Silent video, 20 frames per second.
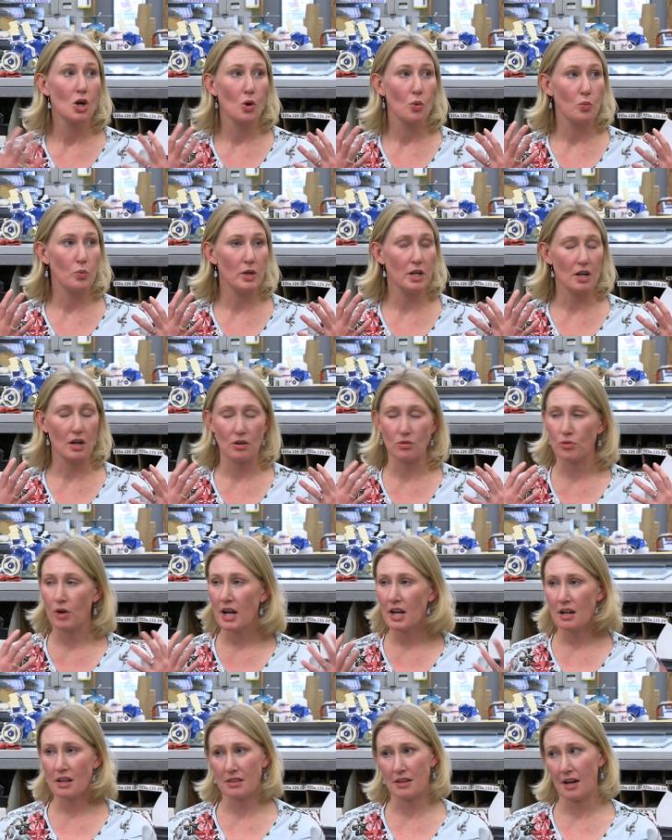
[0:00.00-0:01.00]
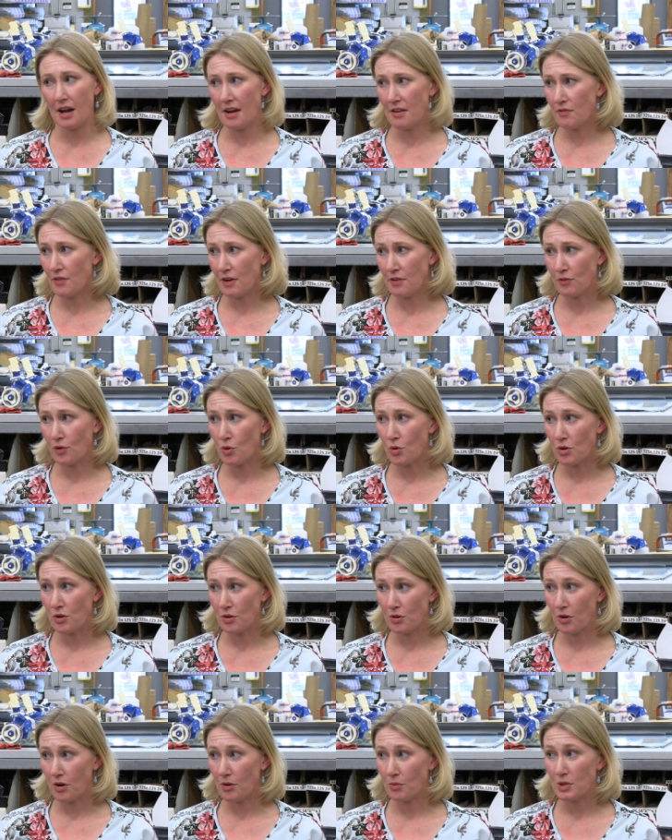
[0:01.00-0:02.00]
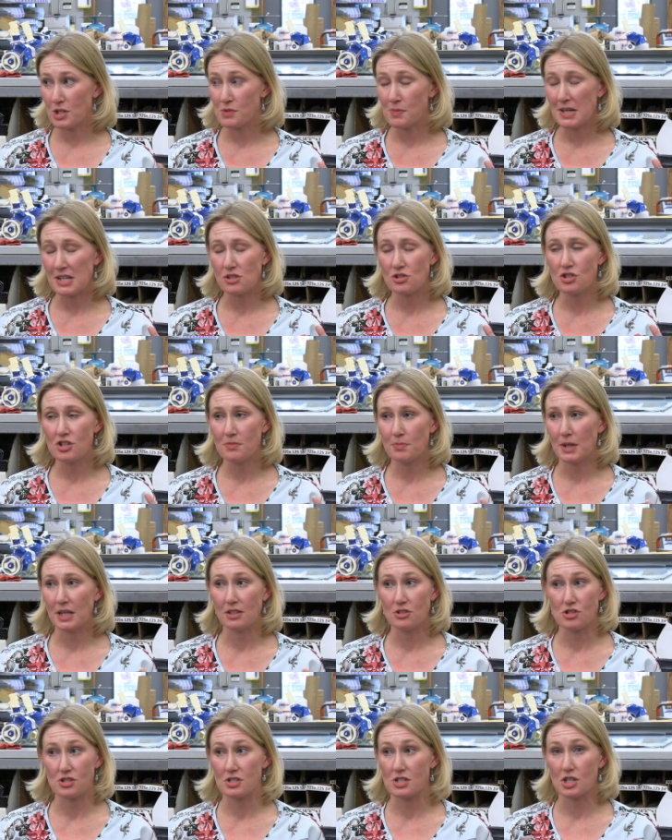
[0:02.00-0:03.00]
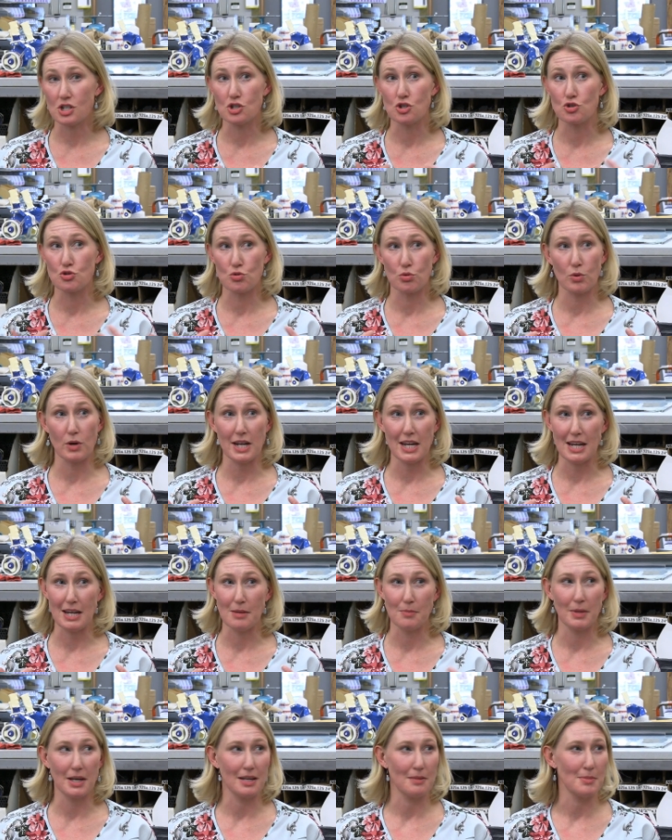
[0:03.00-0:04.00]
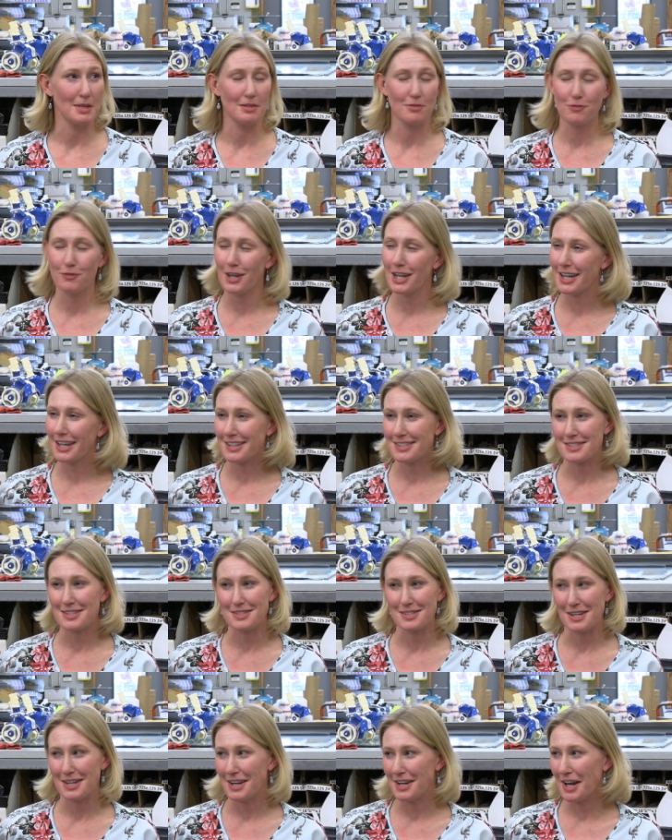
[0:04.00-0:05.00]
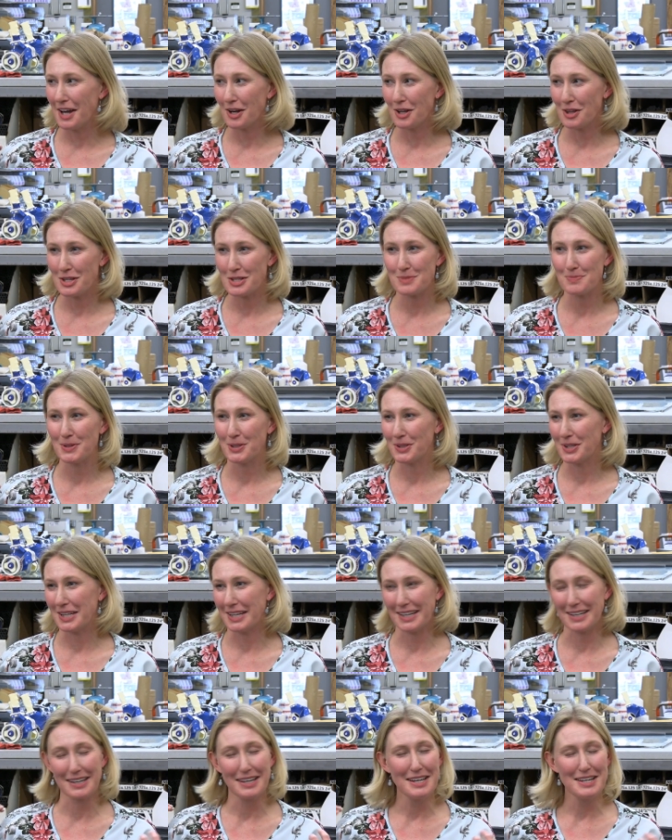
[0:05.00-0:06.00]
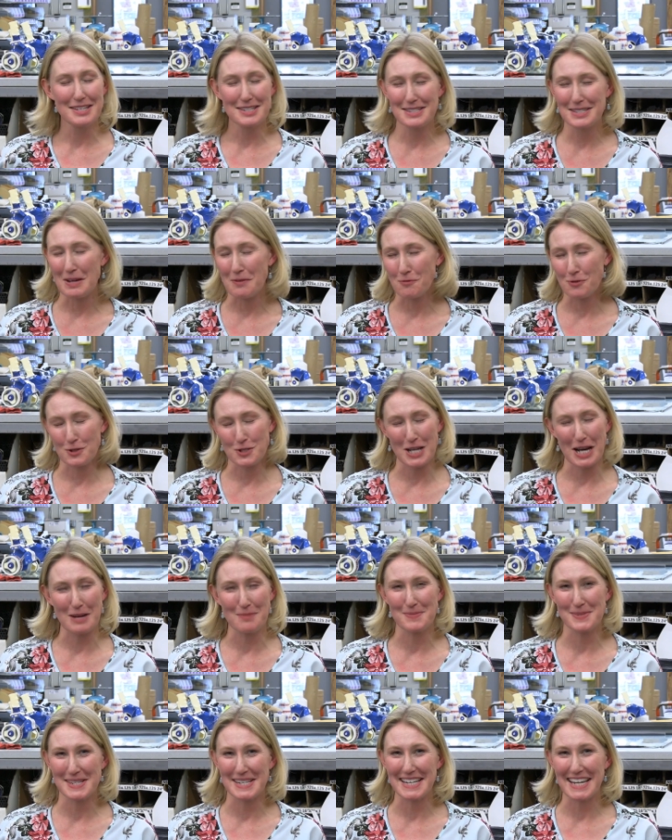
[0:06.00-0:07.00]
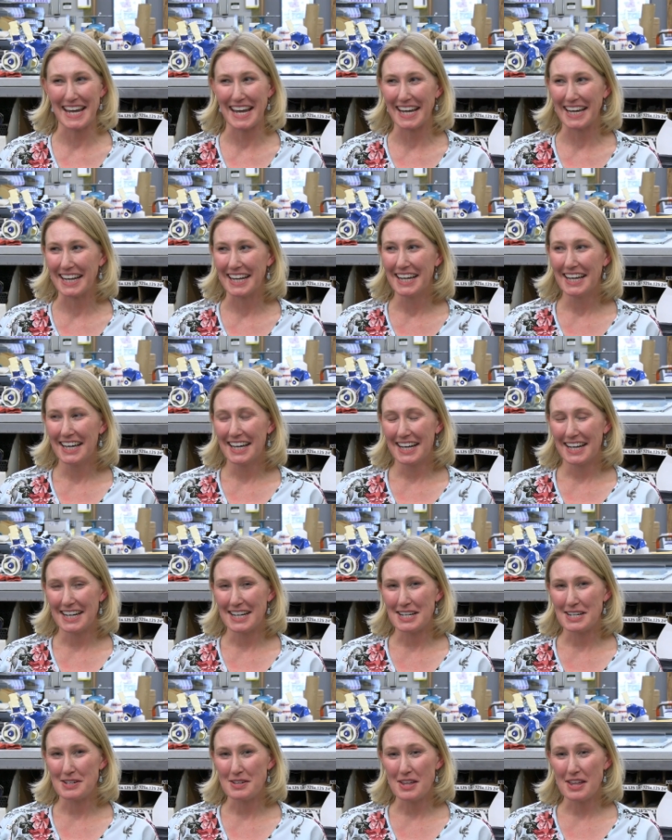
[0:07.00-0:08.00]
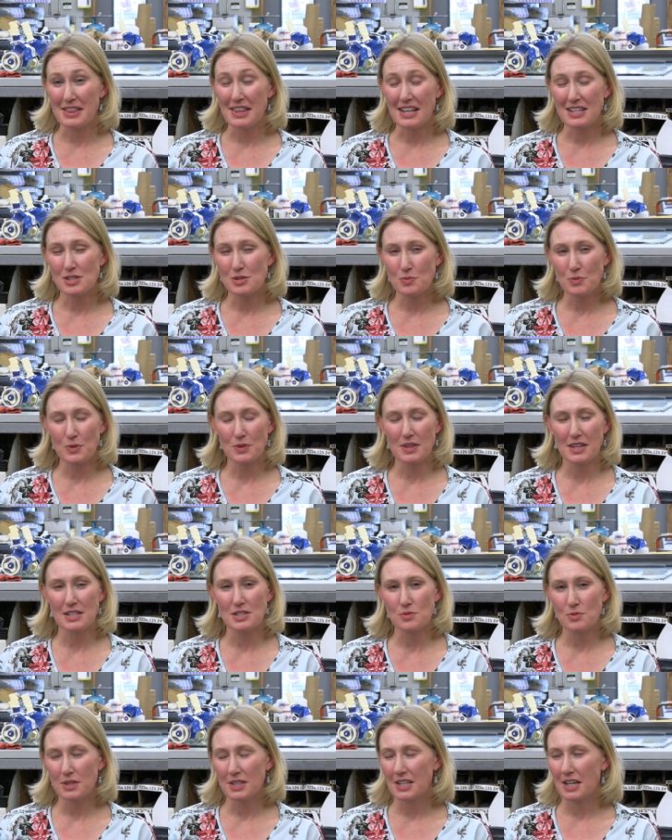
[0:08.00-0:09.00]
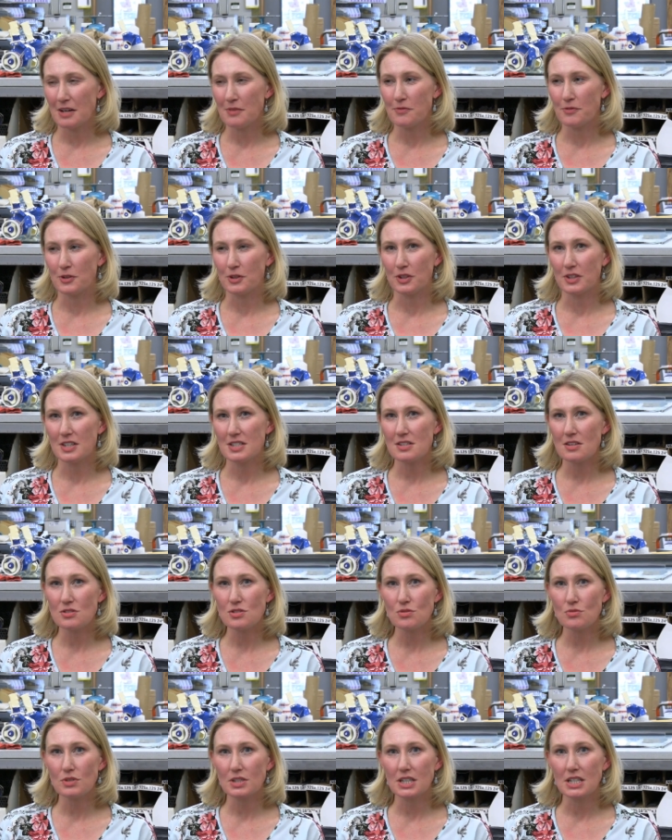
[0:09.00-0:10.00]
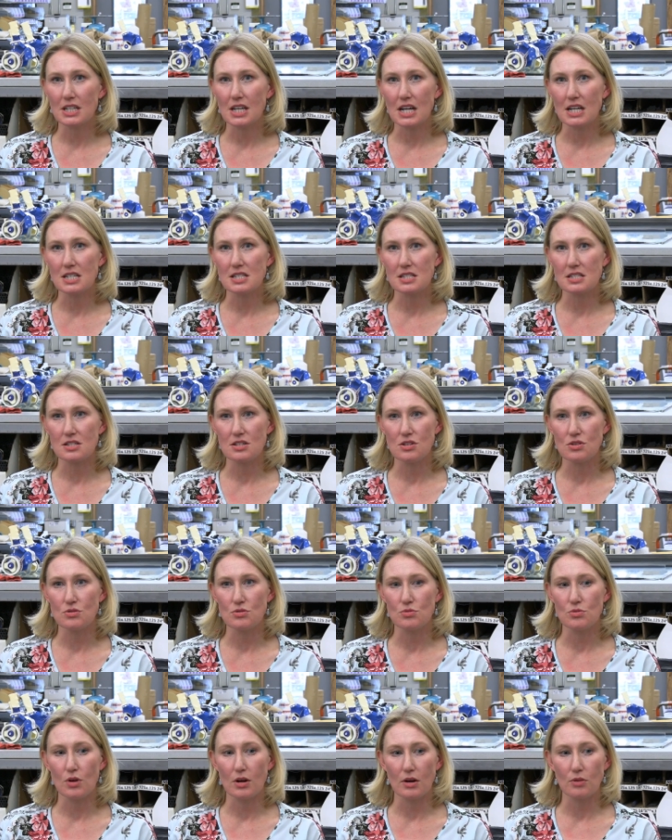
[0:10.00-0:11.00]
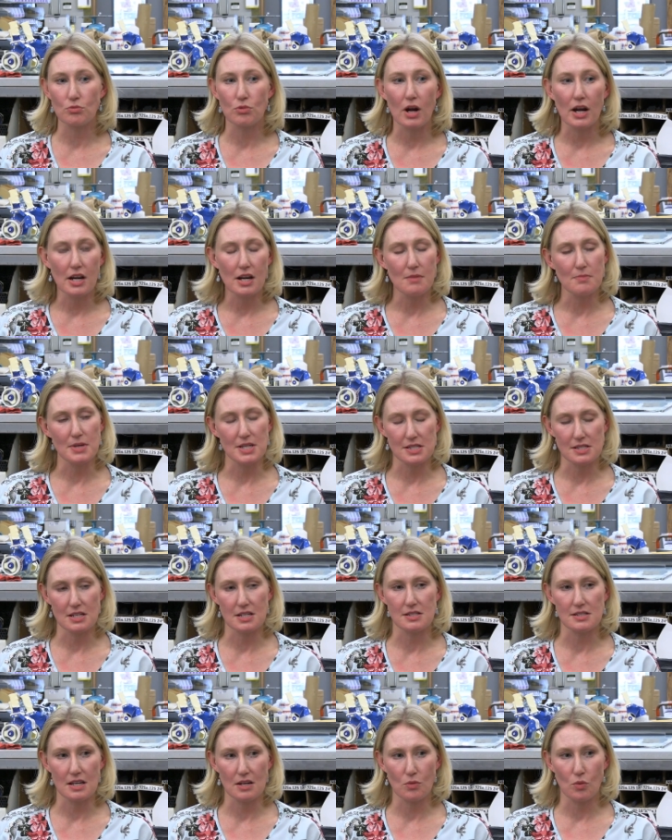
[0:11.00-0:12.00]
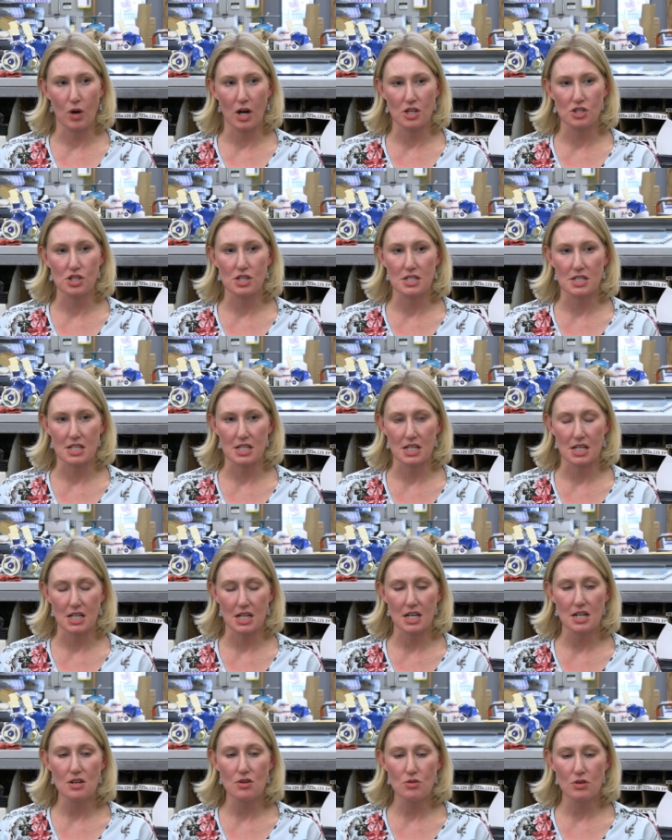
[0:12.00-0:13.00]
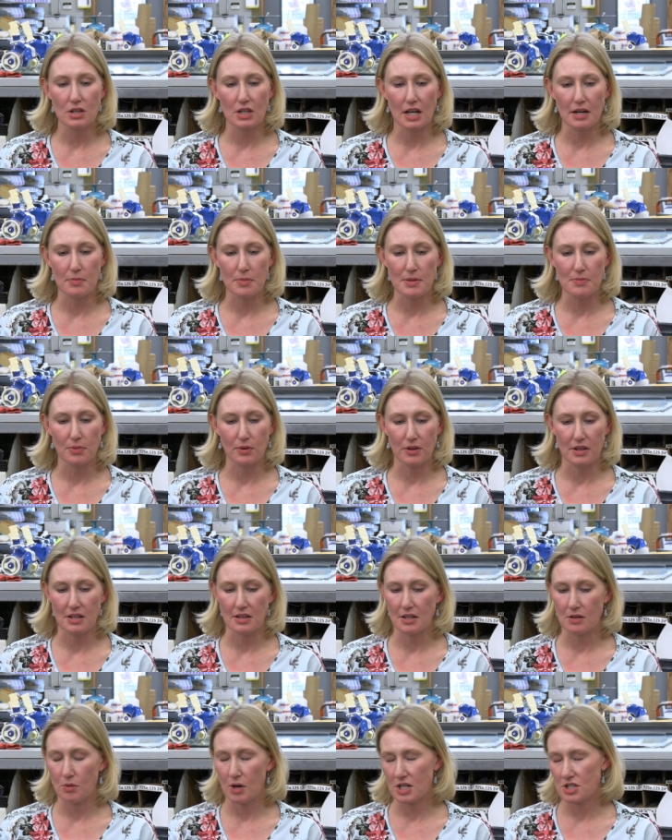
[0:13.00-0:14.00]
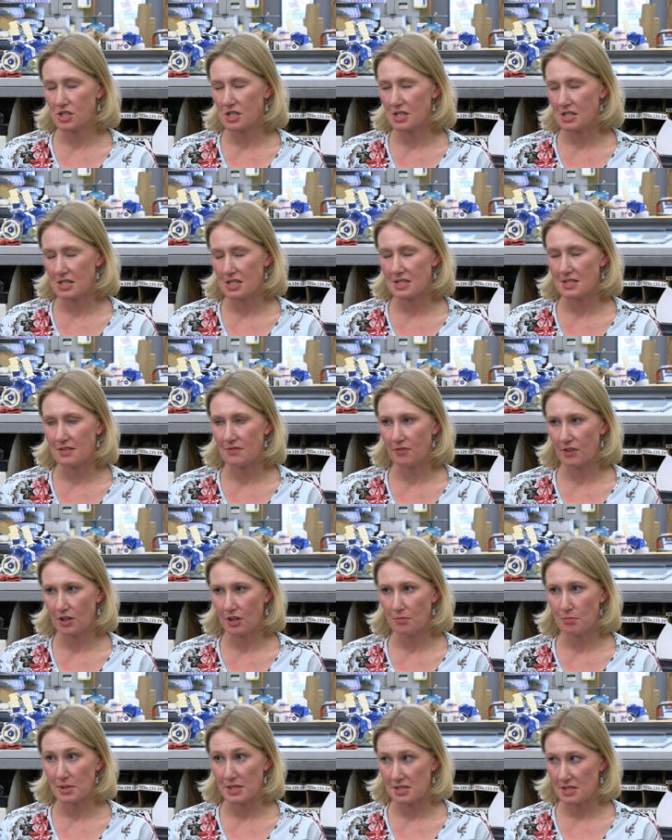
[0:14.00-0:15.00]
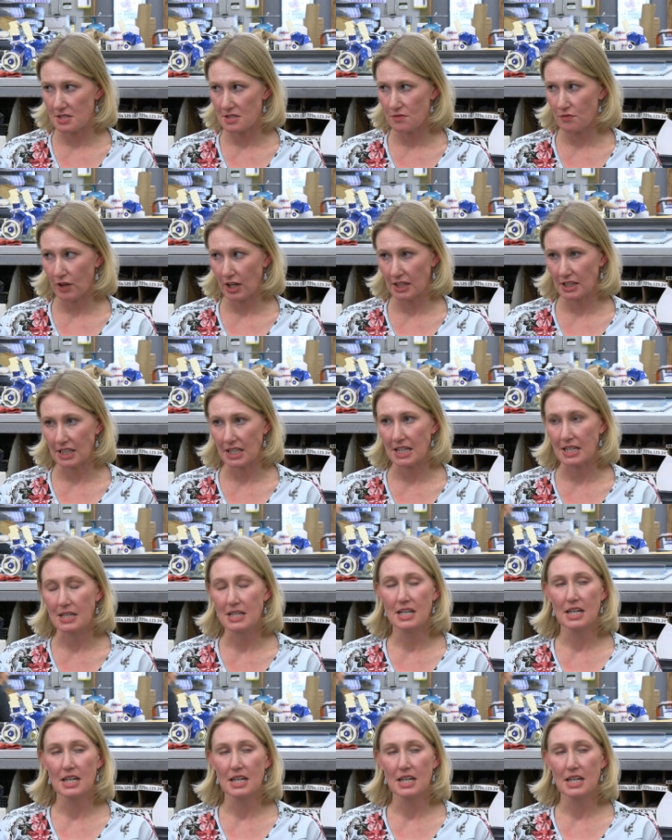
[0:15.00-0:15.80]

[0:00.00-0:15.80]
We are right on the I-5 corridor, which makes shipping just a dream. I mean, FedEx is in and out of this building several times a day, and that's really helpful. It's also really nice to run a business in Washington, and I know a lot of people think that Washington isn't very business friendly.